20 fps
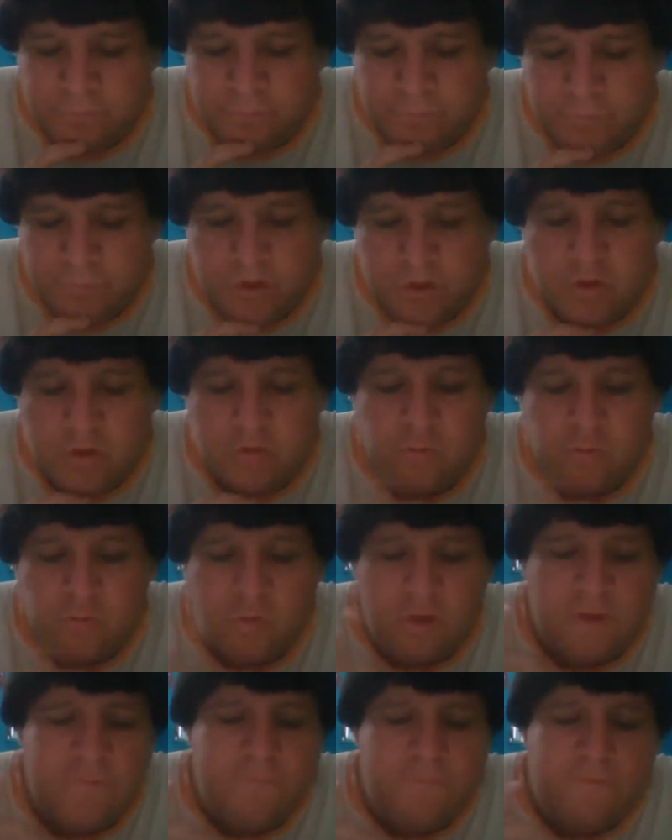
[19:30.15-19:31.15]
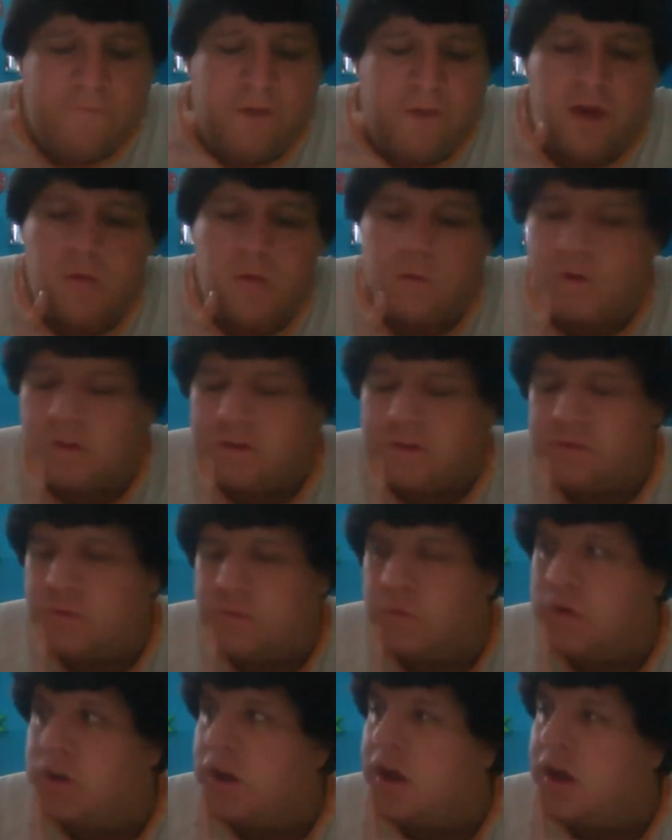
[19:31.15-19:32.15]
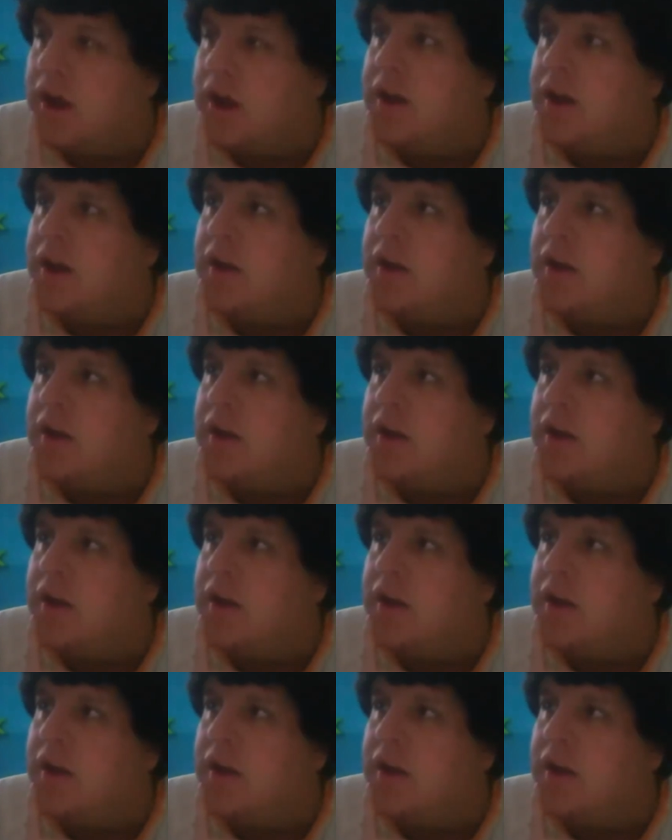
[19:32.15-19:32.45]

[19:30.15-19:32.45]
Because one, fireworks would not,